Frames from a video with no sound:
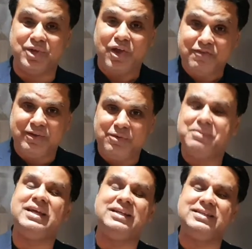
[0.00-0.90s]
hopefully will be
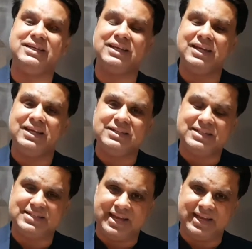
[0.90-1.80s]
attending
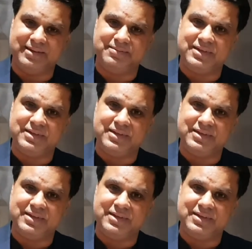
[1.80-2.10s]
today.